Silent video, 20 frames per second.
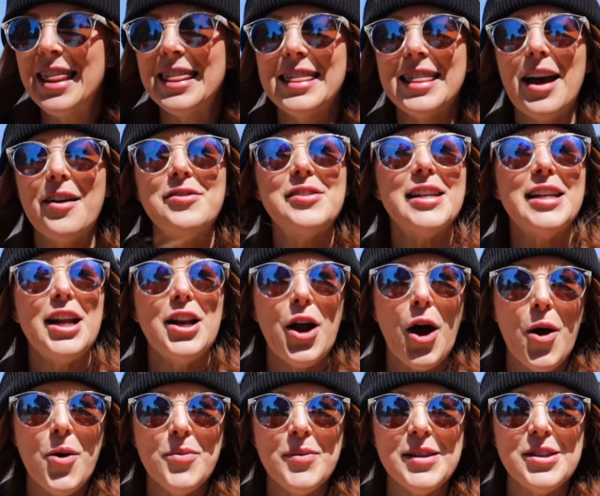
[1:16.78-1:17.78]
Left it at
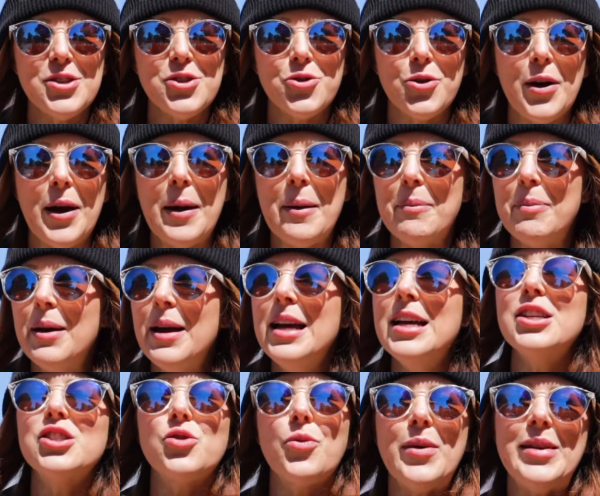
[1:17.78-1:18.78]
home this trip.
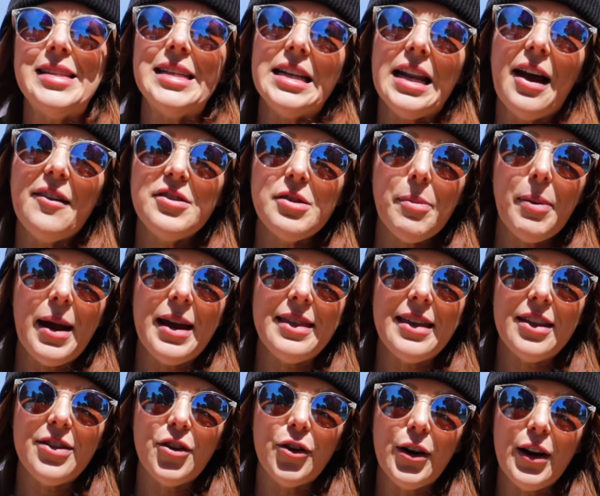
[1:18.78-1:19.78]
So we did have to pay
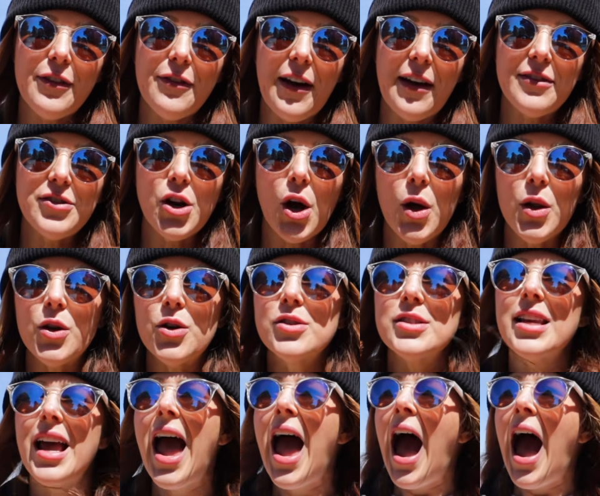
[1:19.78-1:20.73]
that $35.